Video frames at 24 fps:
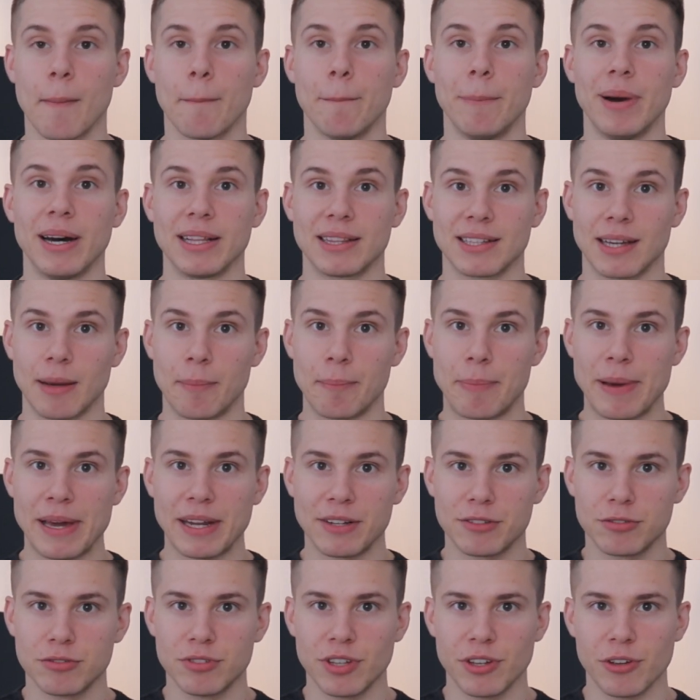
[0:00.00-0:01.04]
But
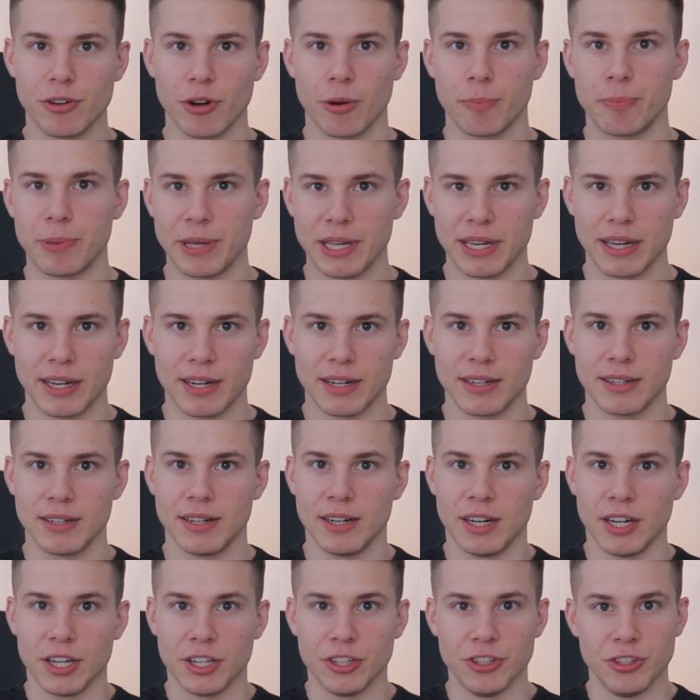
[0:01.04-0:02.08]
compared to the European
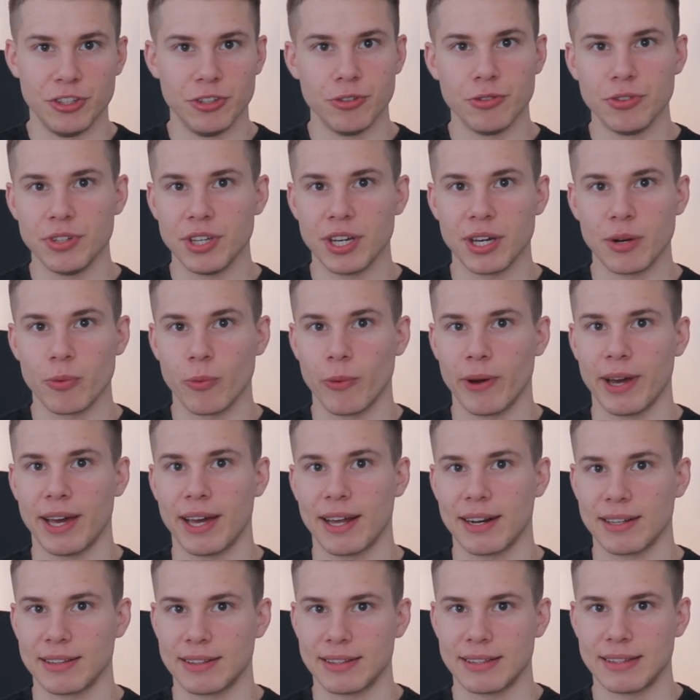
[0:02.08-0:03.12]
Union,
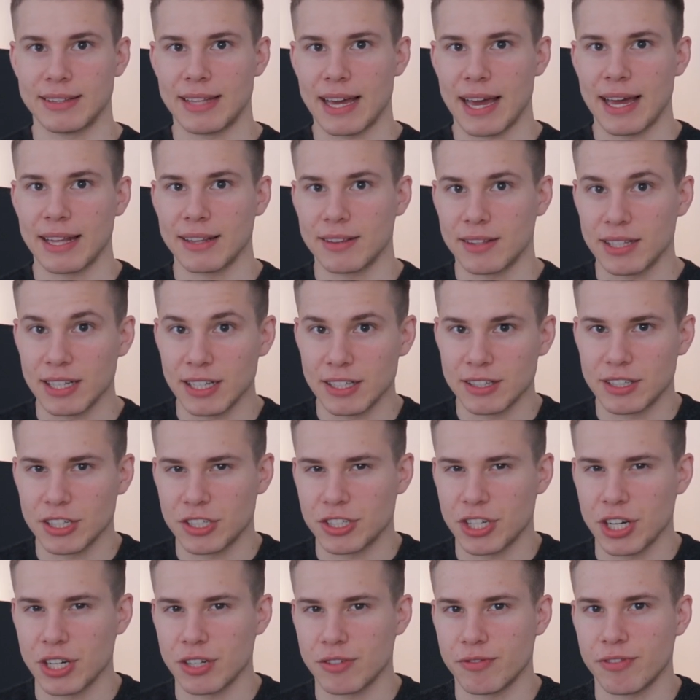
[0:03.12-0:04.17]
where that
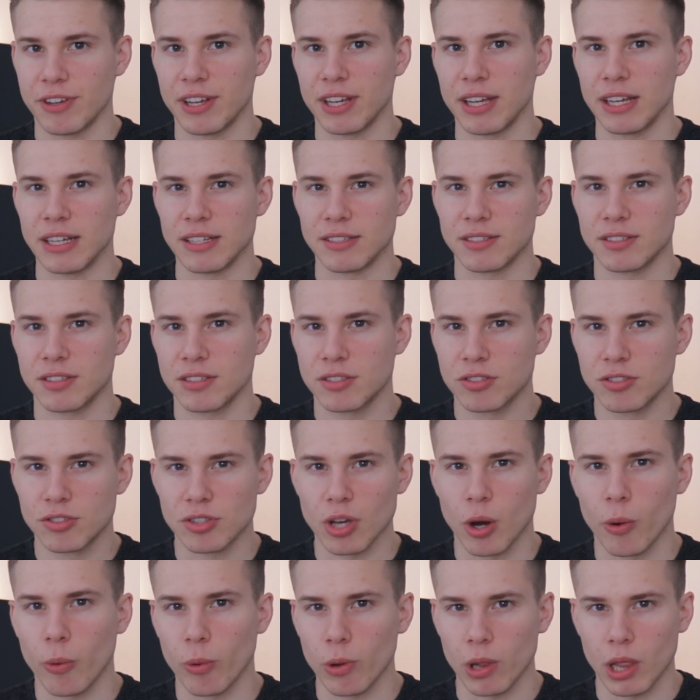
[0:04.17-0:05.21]
interchange fee is
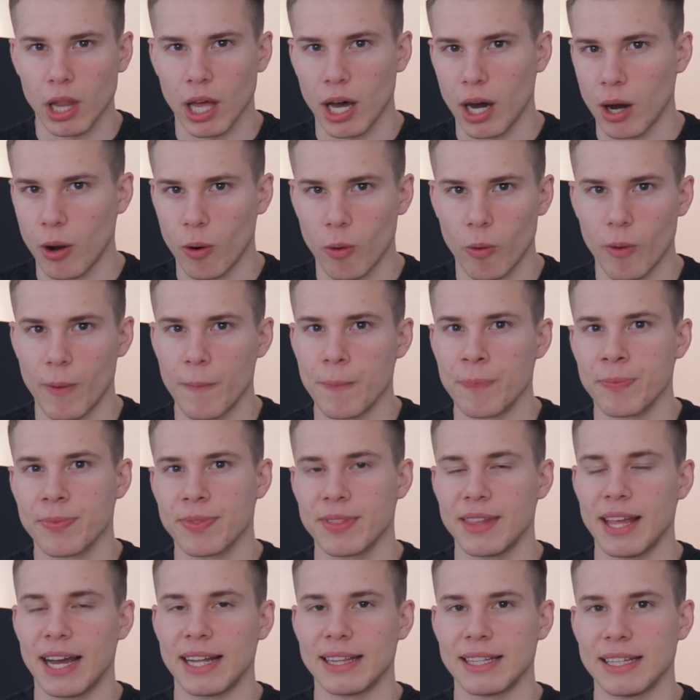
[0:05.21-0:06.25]
so low
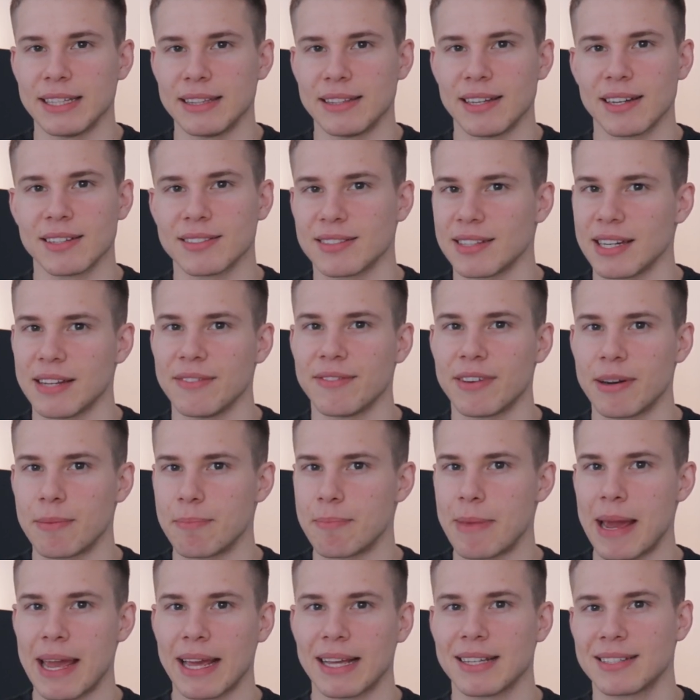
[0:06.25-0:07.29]
that it doesn't even
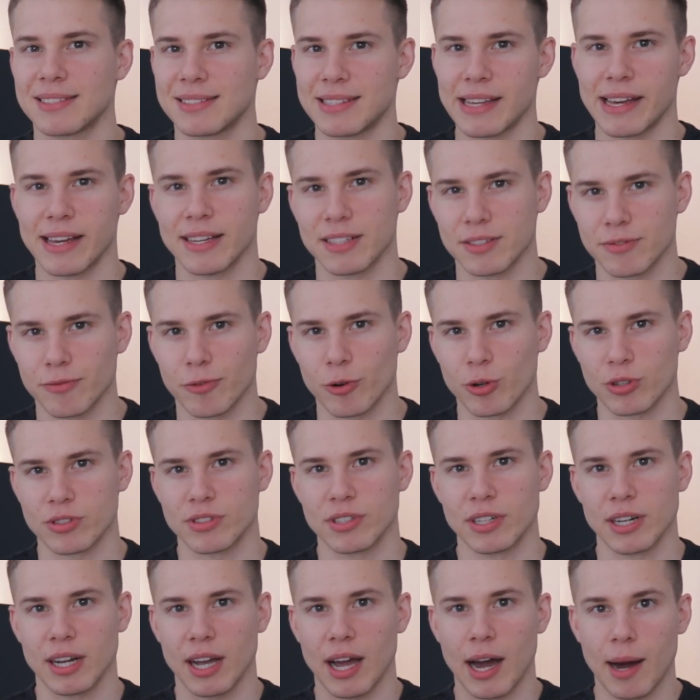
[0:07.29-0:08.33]
make sense for
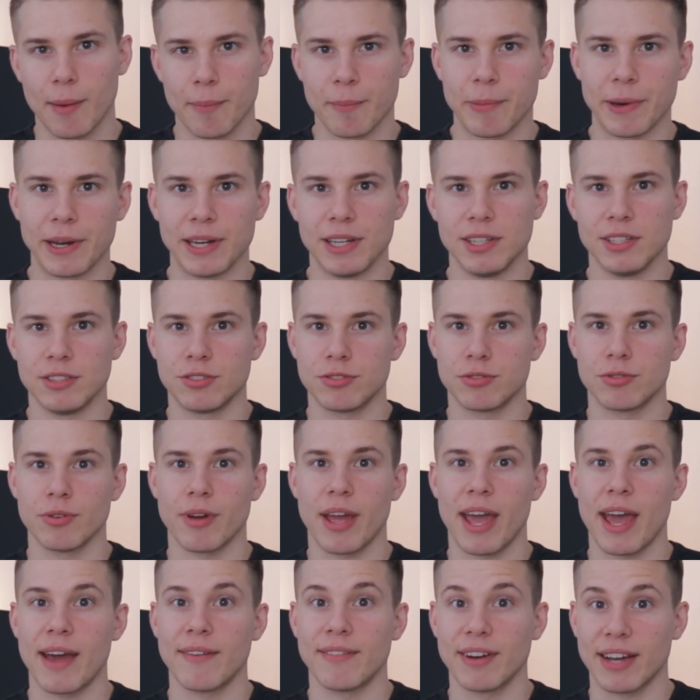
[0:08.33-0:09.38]
the companies to
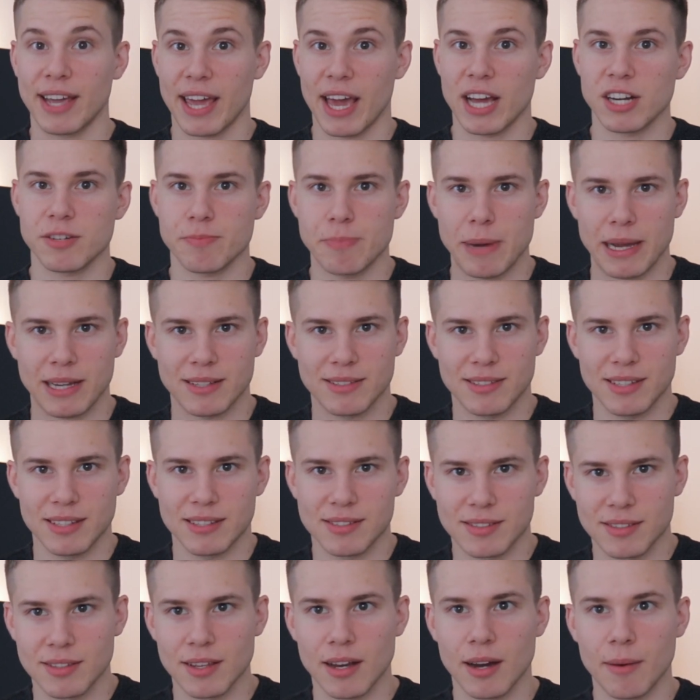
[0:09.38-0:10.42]
have a cashback
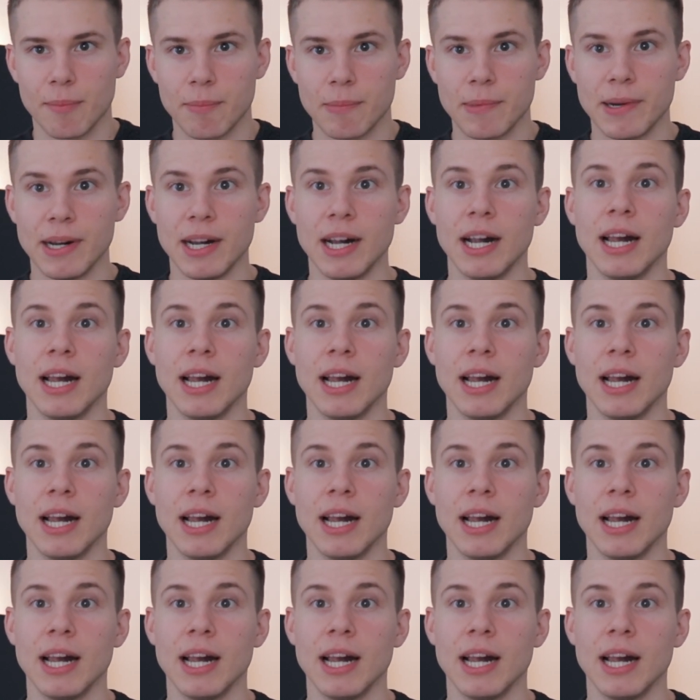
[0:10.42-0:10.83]
system,